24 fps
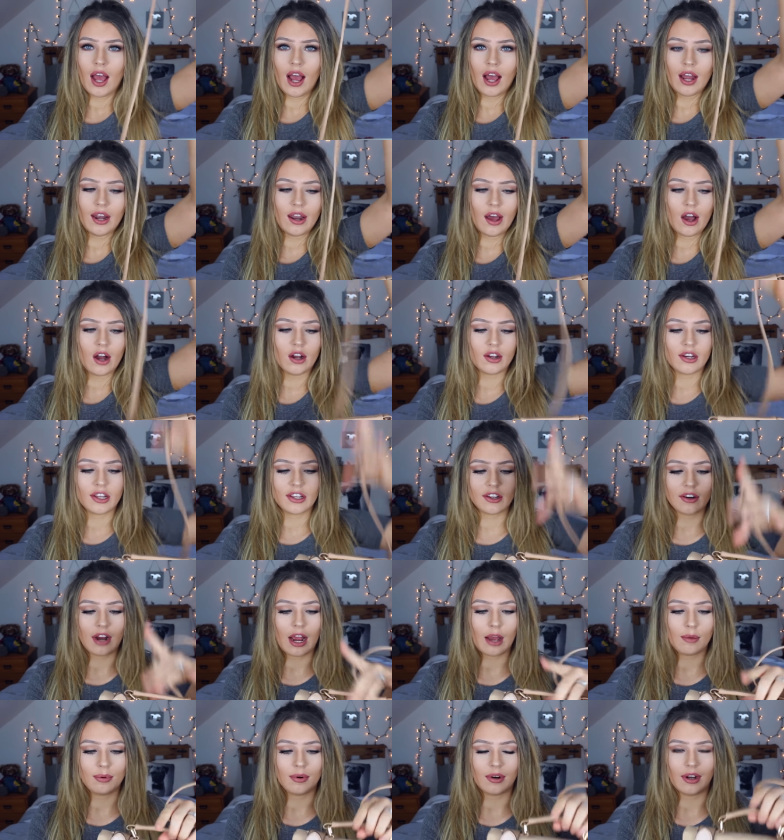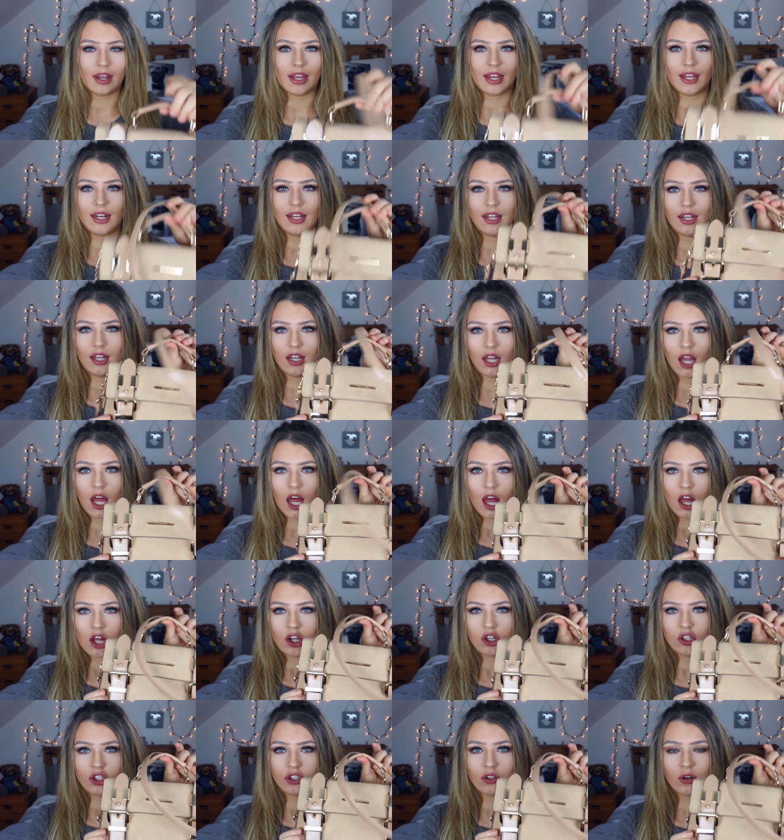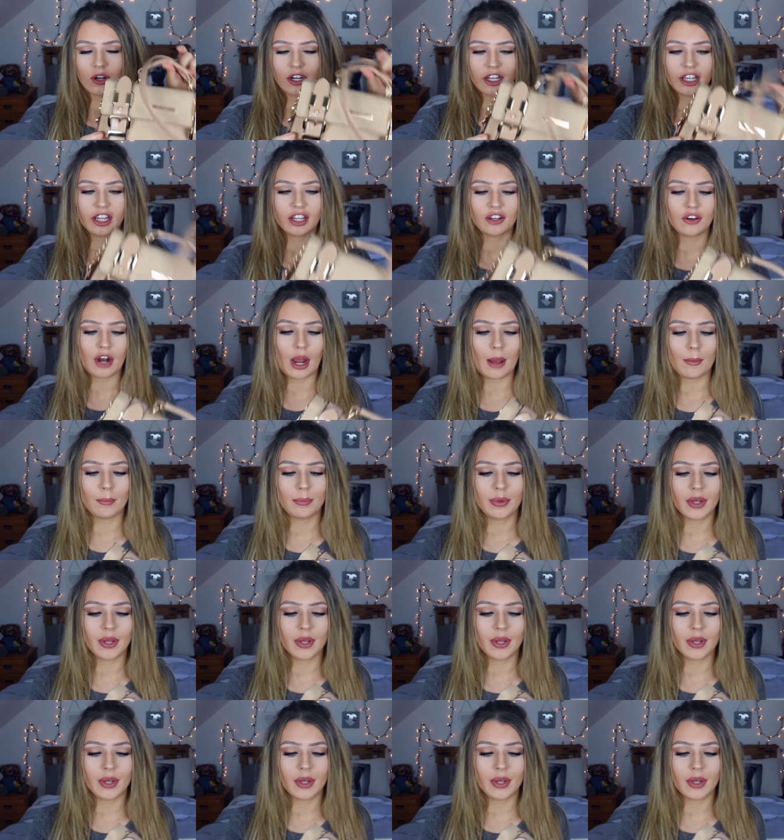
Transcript: a long strap or like a little short strap.